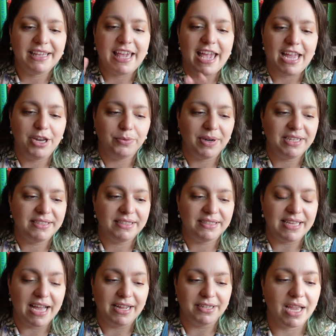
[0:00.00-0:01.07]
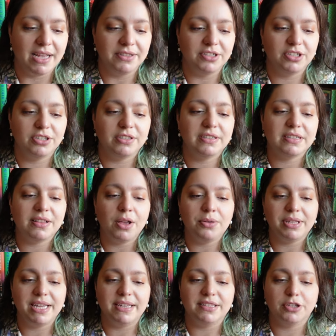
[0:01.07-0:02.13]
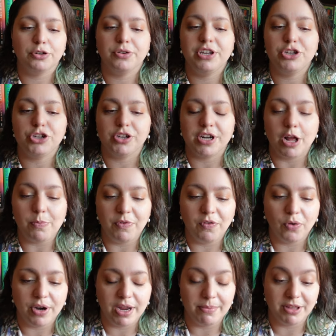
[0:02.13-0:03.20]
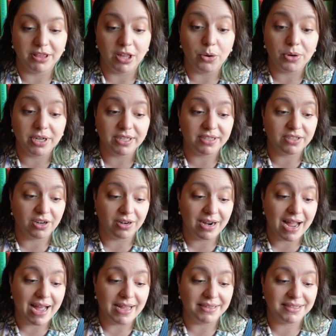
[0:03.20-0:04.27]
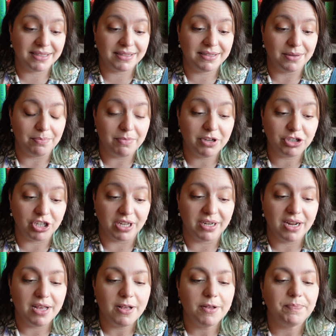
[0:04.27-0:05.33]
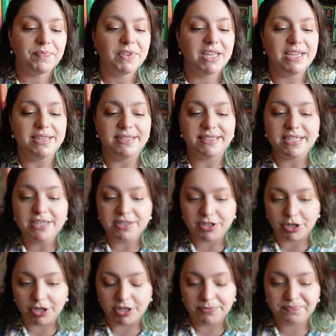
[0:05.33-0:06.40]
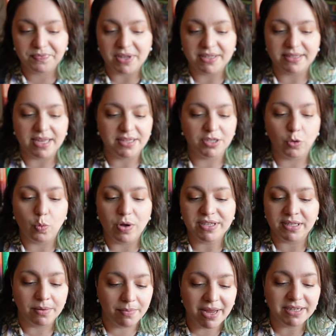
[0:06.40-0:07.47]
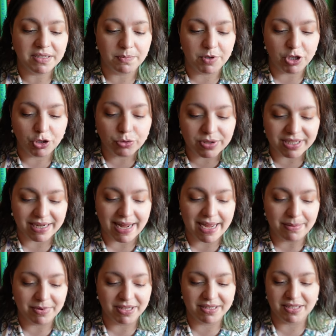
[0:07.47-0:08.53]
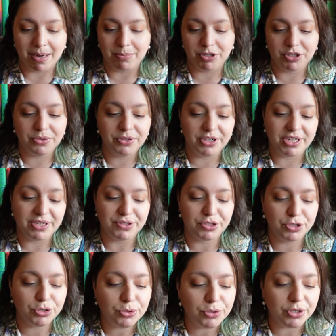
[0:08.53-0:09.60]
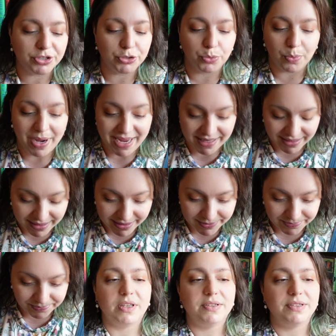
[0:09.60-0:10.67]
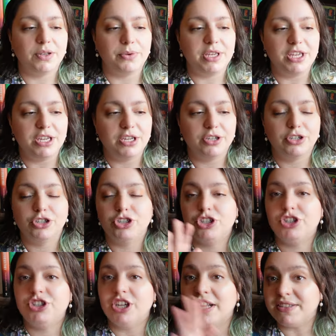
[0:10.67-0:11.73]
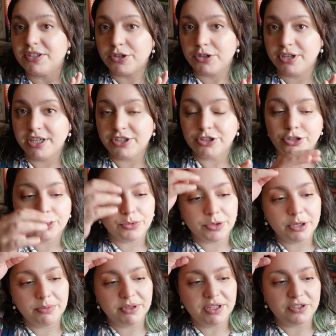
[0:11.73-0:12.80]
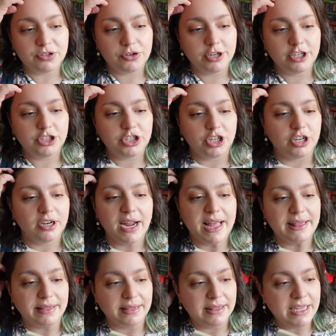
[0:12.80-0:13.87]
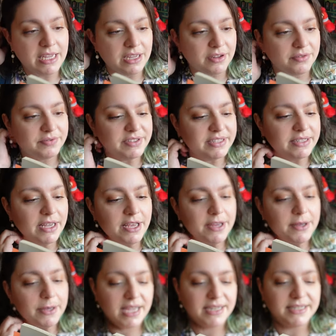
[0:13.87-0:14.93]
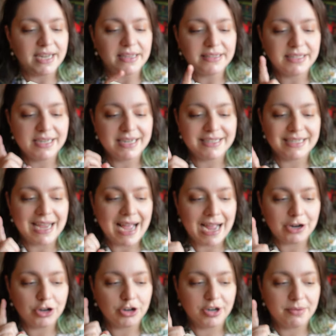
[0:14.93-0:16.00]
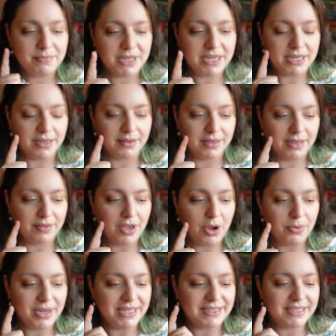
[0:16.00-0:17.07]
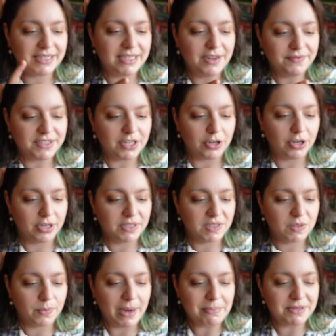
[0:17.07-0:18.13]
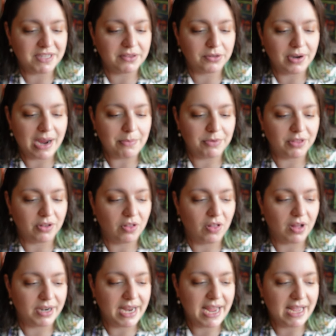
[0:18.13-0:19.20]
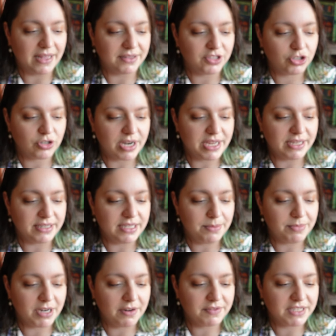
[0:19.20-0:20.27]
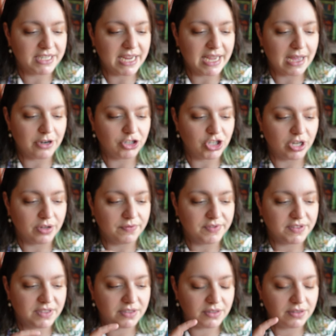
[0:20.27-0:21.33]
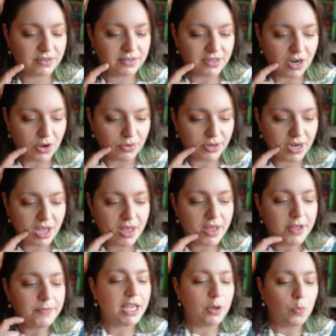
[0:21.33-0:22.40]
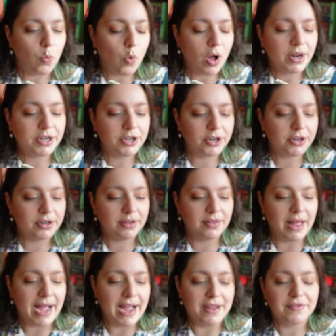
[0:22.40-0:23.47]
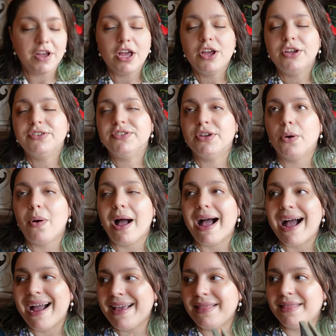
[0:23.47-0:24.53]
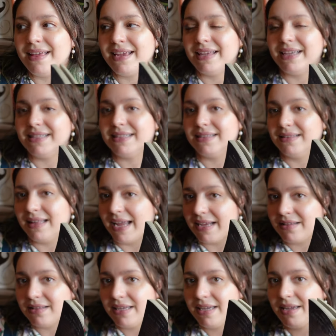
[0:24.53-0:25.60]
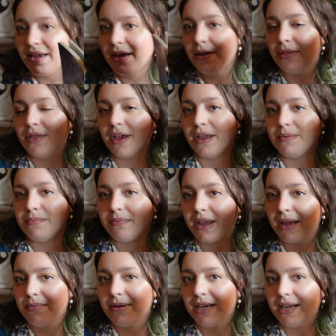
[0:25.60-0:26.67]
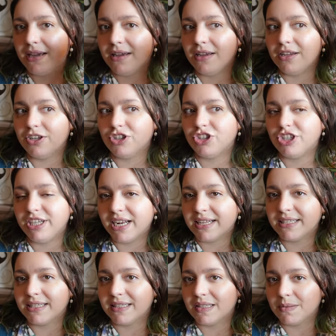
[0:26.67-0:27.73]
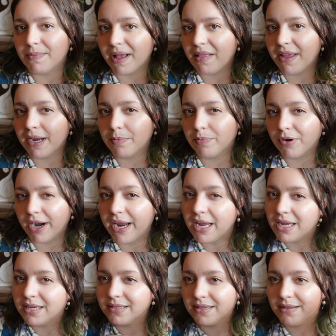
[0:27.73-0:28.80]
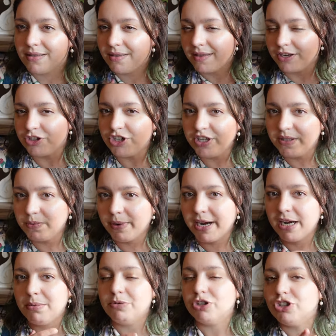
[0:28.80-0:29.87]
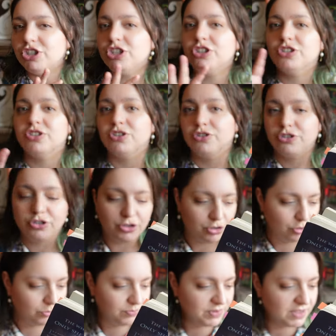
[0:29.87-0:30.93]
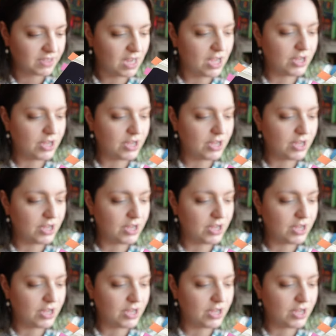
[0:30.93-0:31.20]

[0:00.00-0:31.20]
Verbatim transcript: Cain raised his head and stood slowly as the creature knelt before him and lowered its dark eyes. Submission. He sees her and says, it wasn't meant to be you tonight, but this opportunity is too good to waste. So he shuts her into the room with this creature and leaves it doesn't attack her immediately, though. It sniffs at her and swipes at the ground with a clawed hand, striking deep enough to take out a chunk of st stone. It wanted her alive. So I think it's likely that maybe she doesn't smell like prey because of the thing she's wearing, but she just assumes.